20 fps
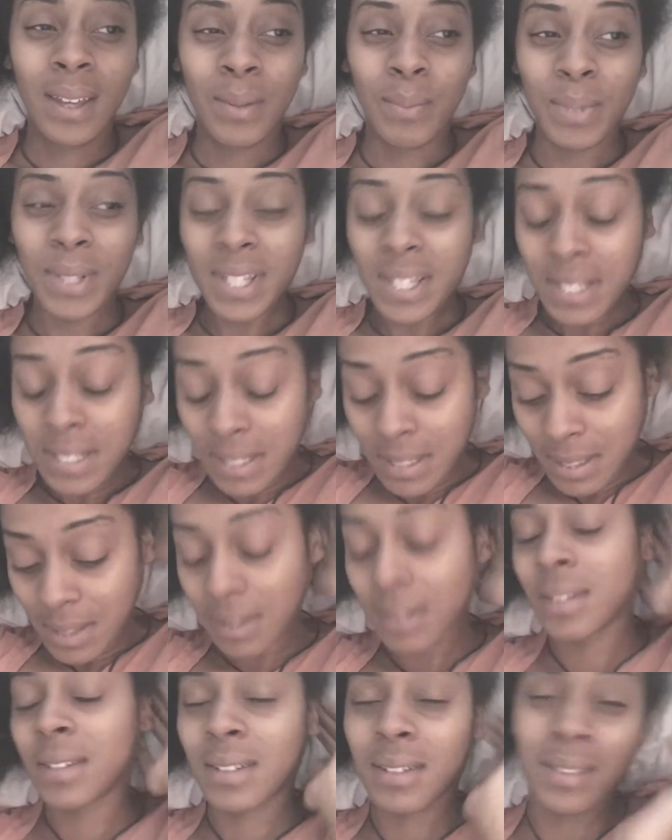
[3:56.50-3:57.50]
because
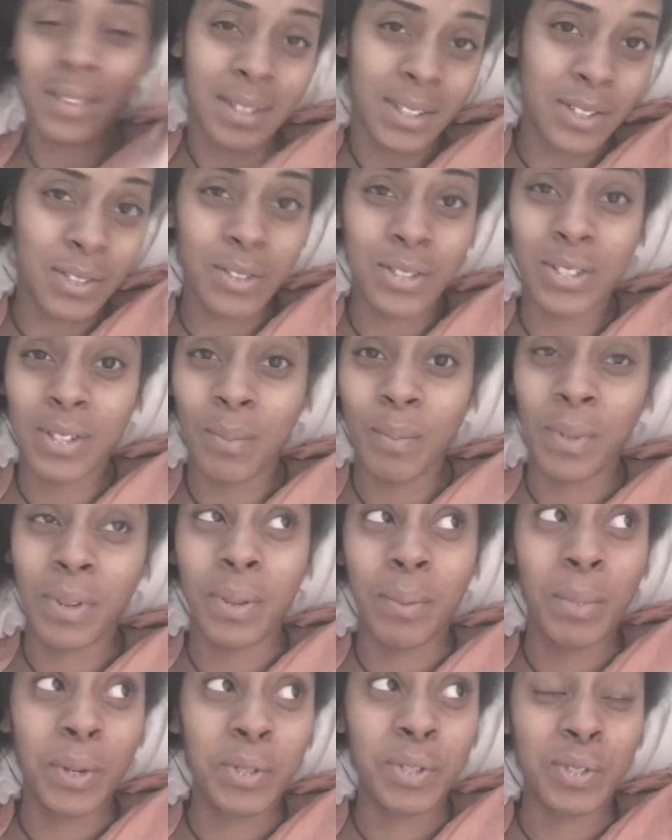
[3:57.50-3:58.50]
these are some of the
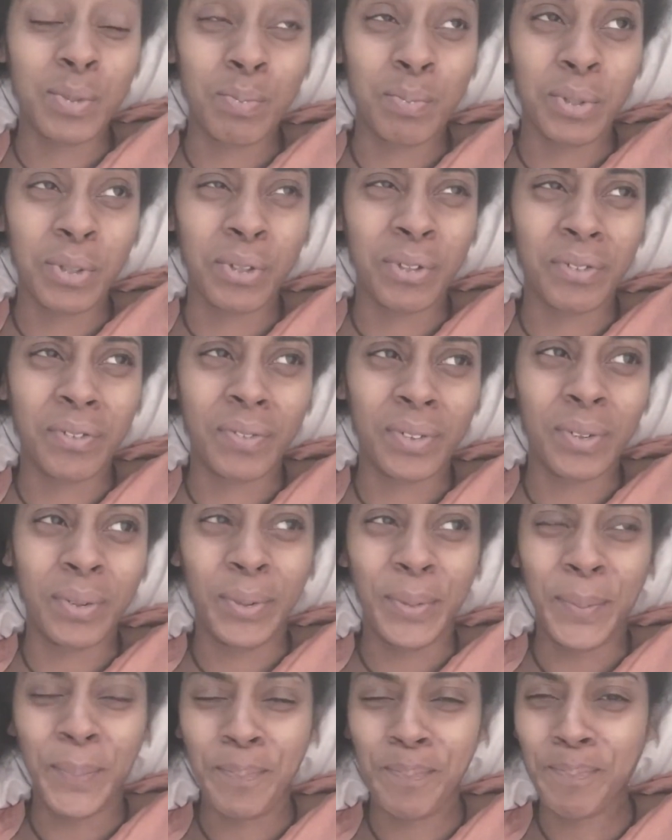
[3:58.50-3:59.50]
most
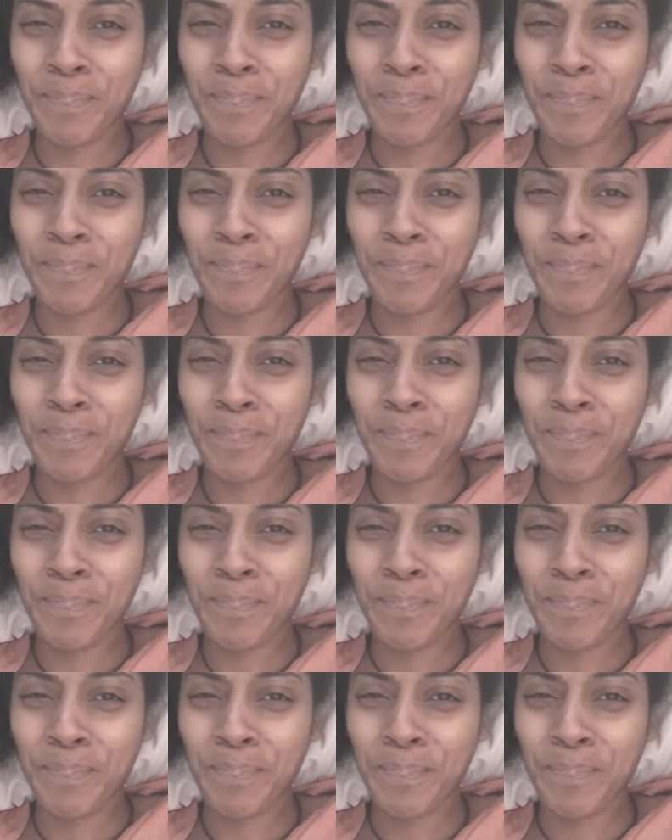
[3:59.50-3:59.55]
beautiful,